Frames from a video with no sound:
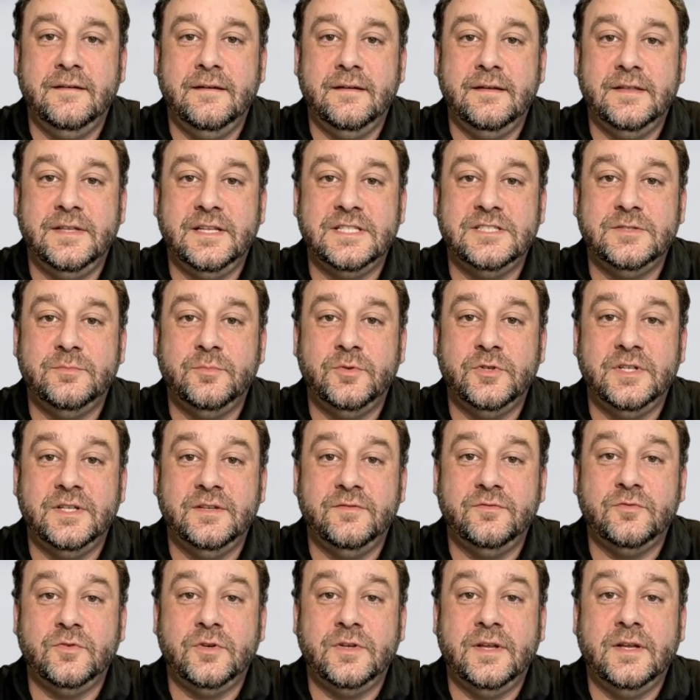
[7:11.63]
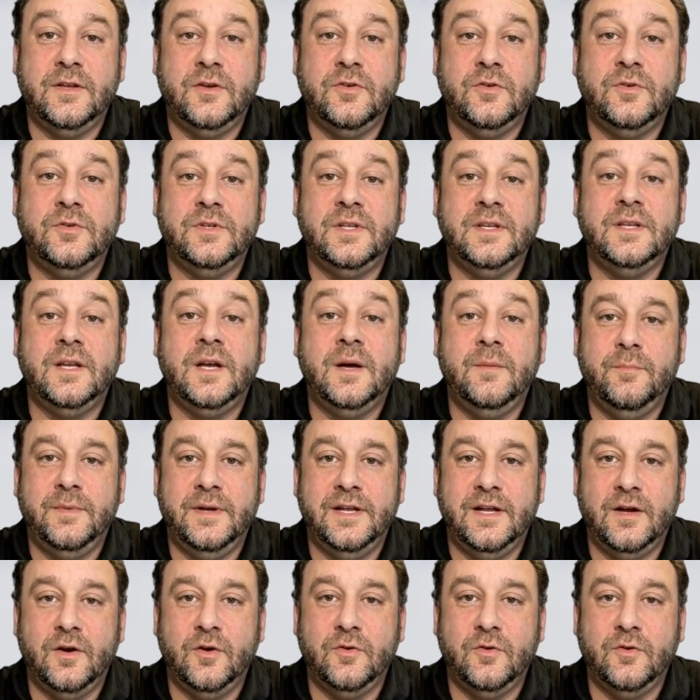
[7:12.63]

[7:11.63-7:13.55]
This brief will include a company